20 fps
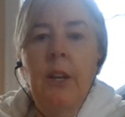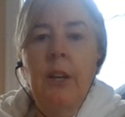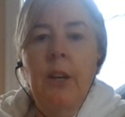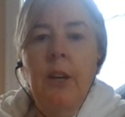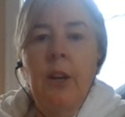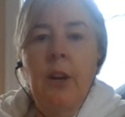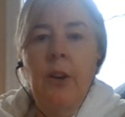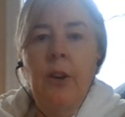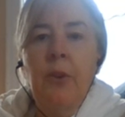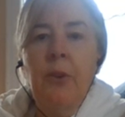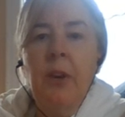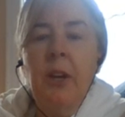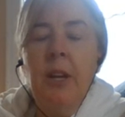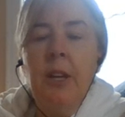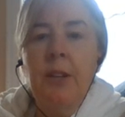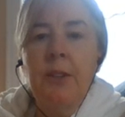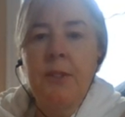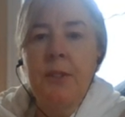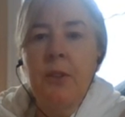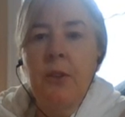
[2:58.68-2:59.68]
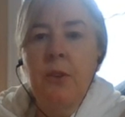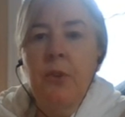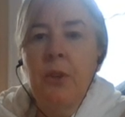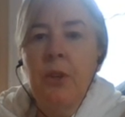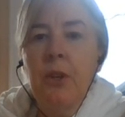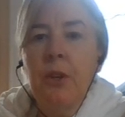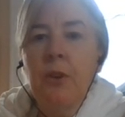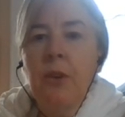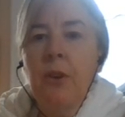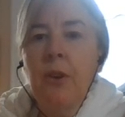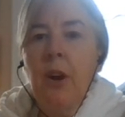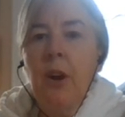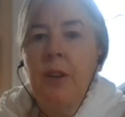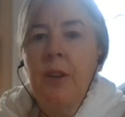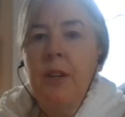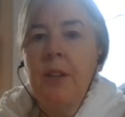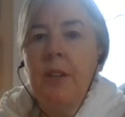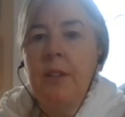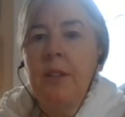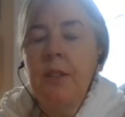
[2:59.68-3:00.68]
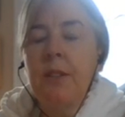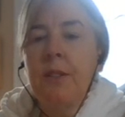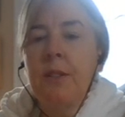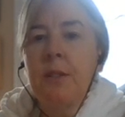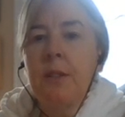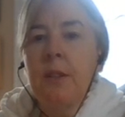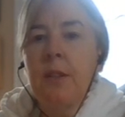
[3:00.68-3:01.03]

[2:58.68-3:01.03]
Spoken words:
Okay, so here is